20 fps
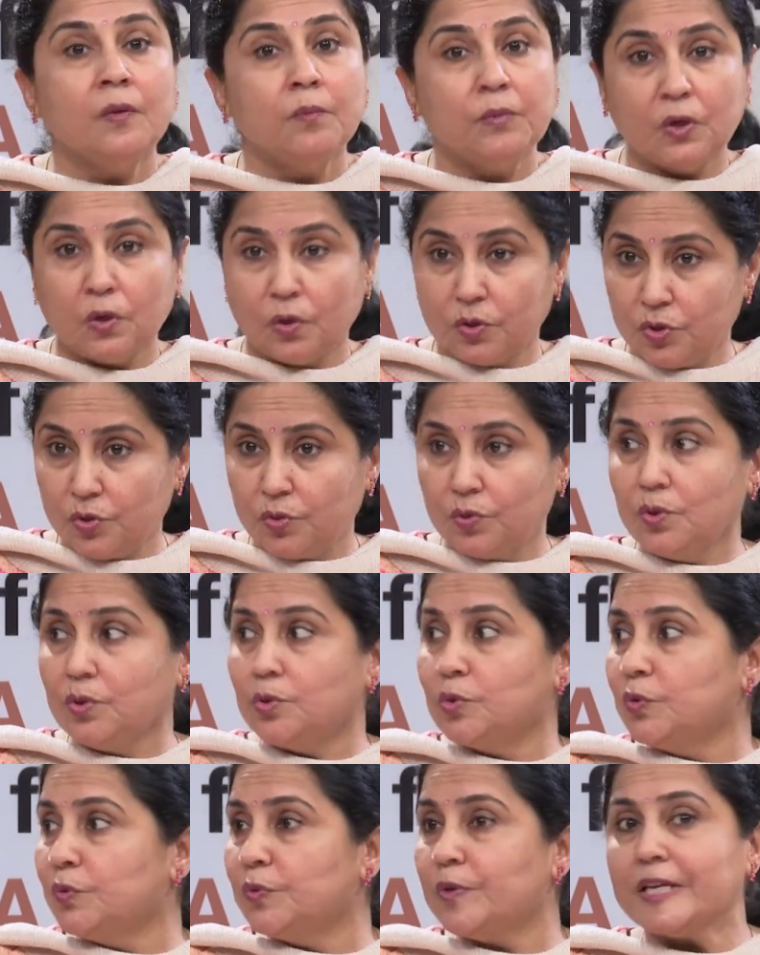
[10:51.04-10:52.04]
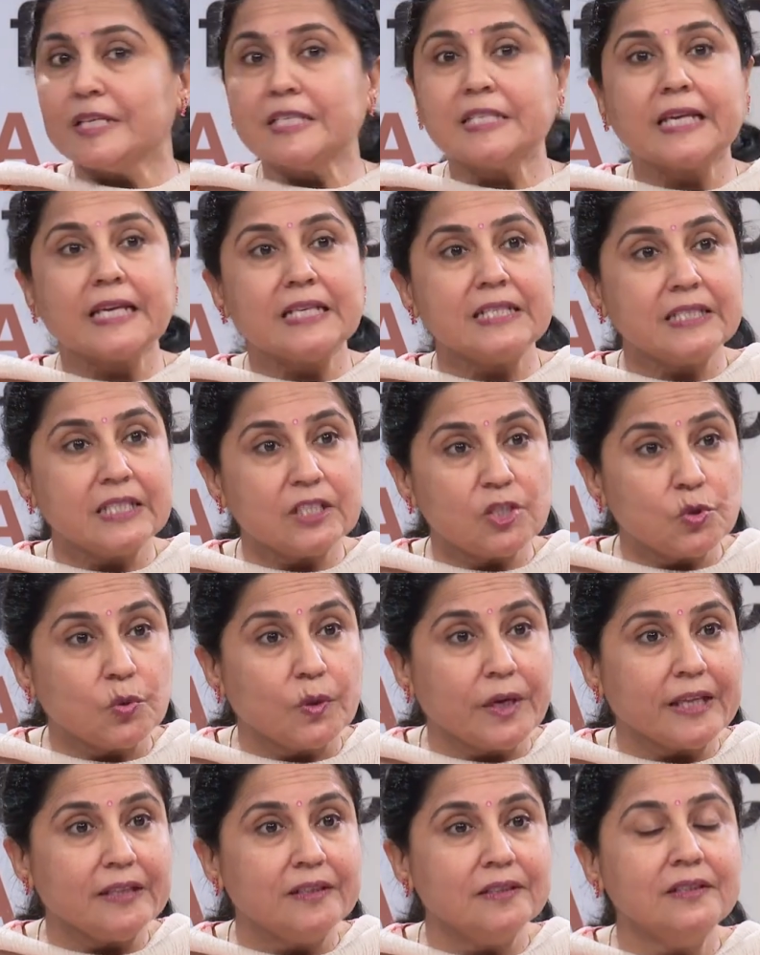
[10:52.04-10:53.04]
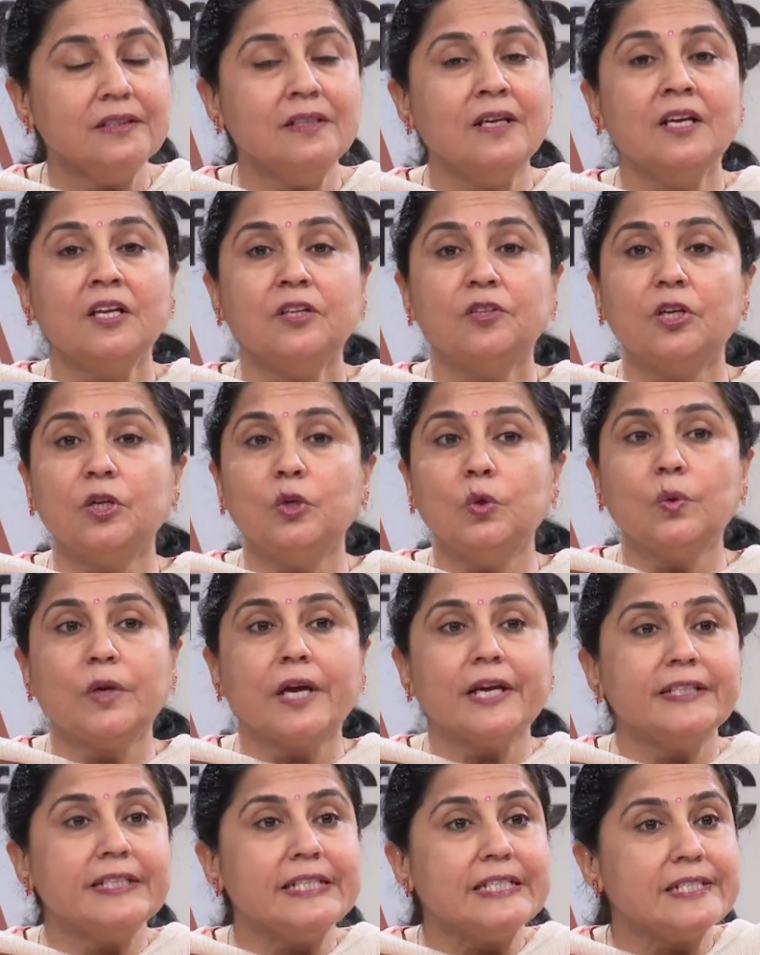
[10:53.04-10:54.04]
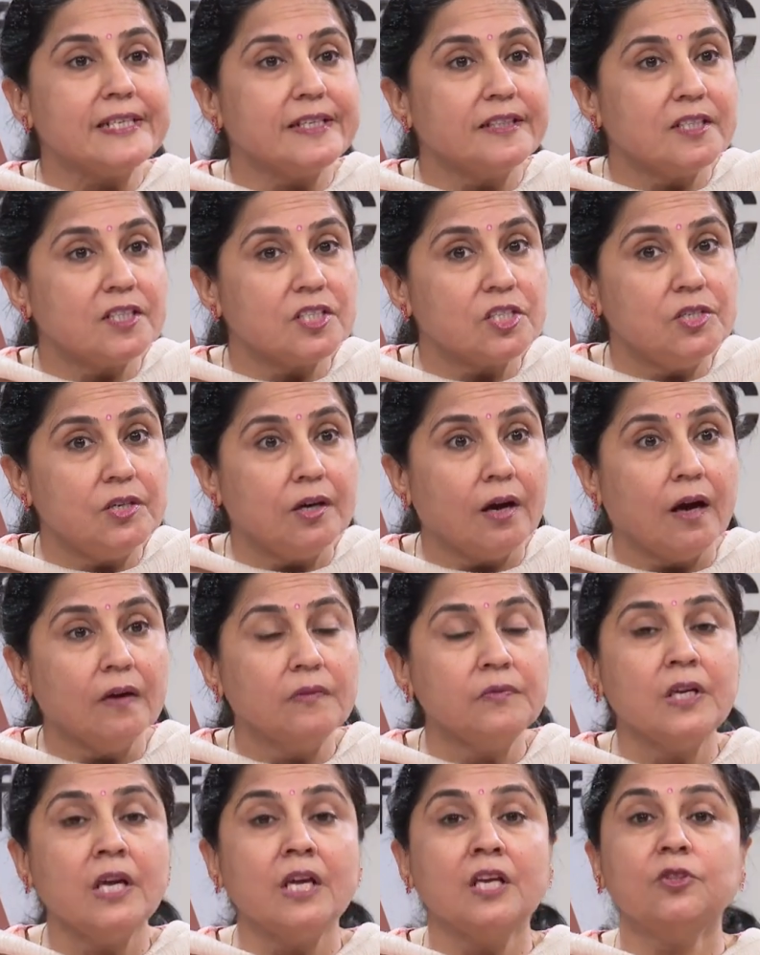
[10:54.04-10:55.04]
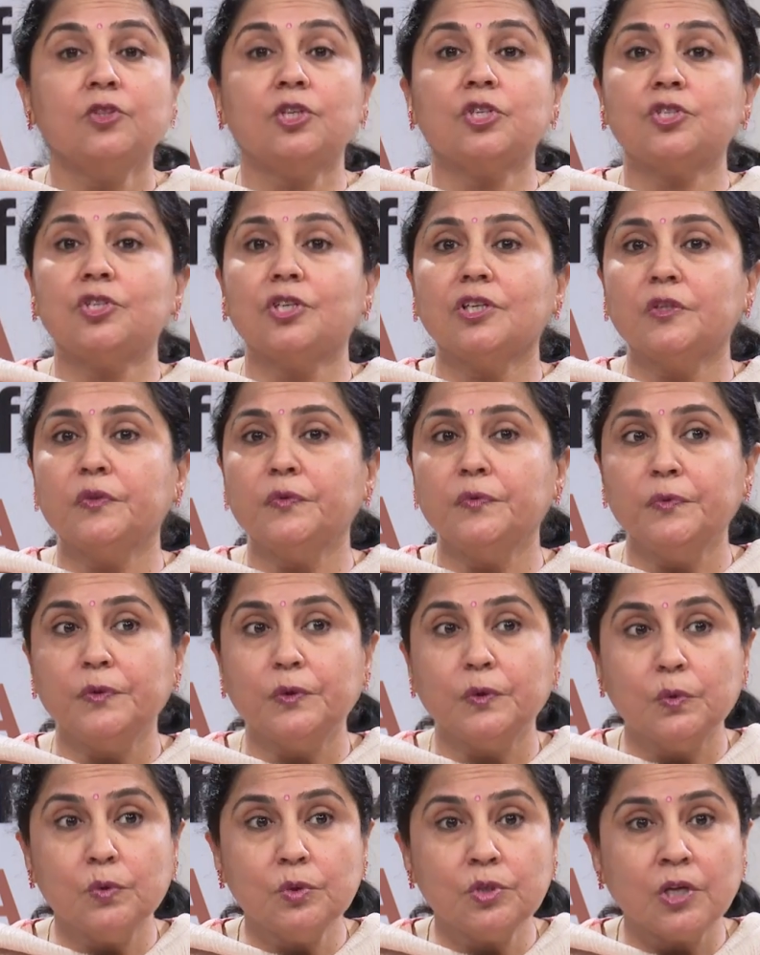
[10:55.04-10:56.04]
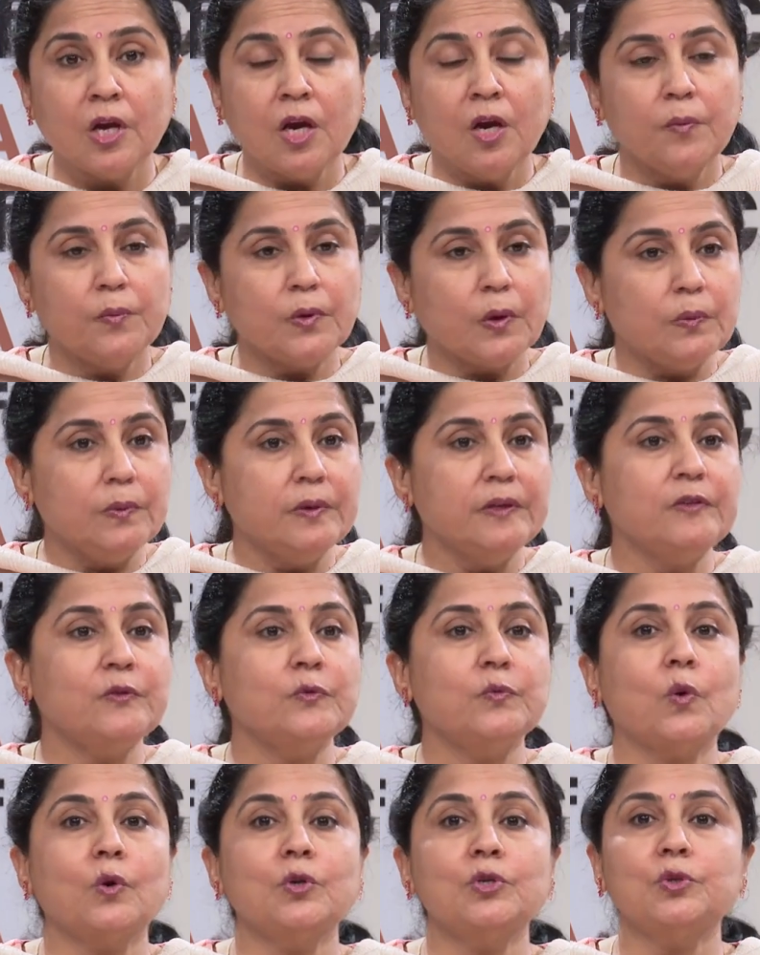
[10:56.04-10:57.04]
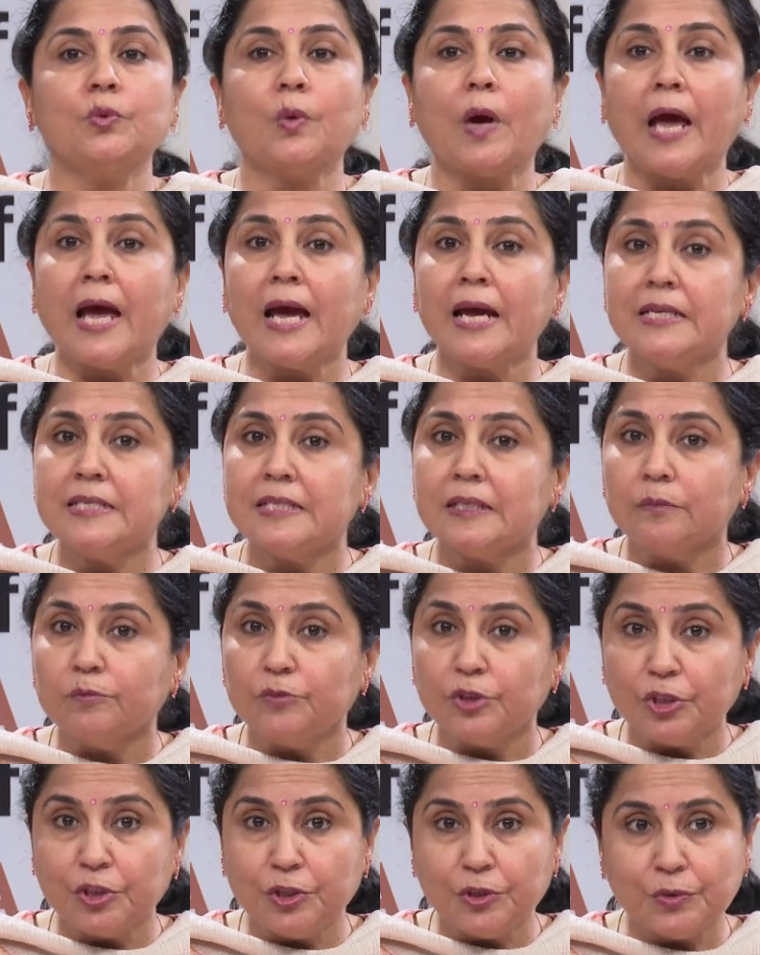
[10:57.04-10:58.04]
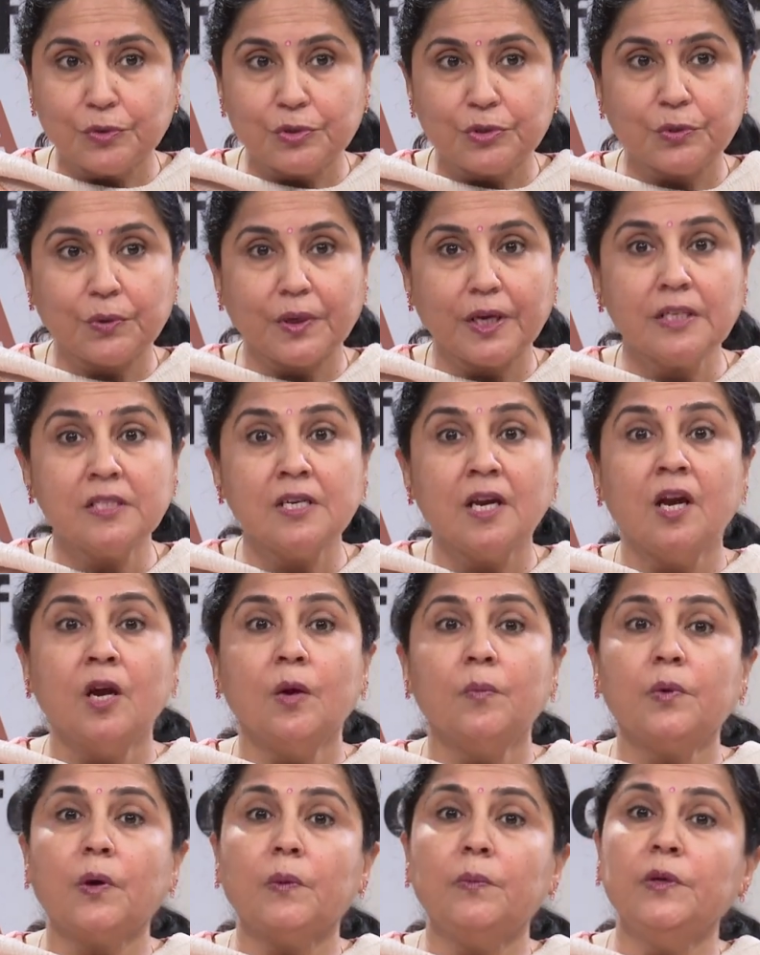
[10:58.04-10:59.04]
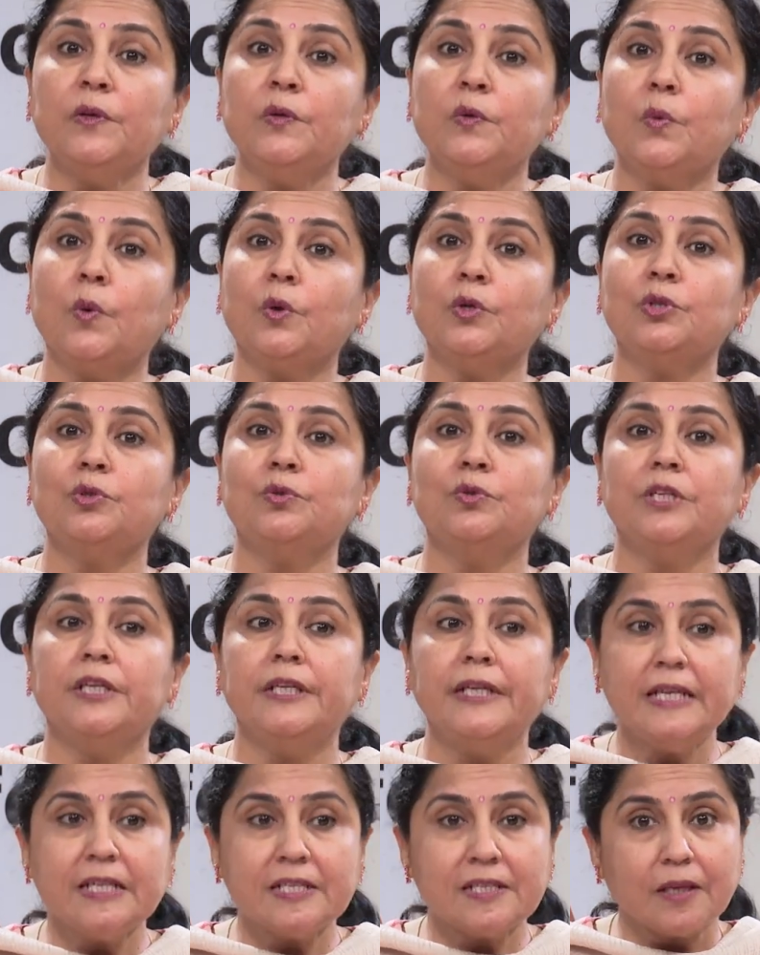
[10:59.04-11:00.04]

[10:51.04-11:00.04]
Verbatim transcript: because you know two friends can sit together, they look at each other's draft, they share views, probably you want to add something new to it, probably you want to delete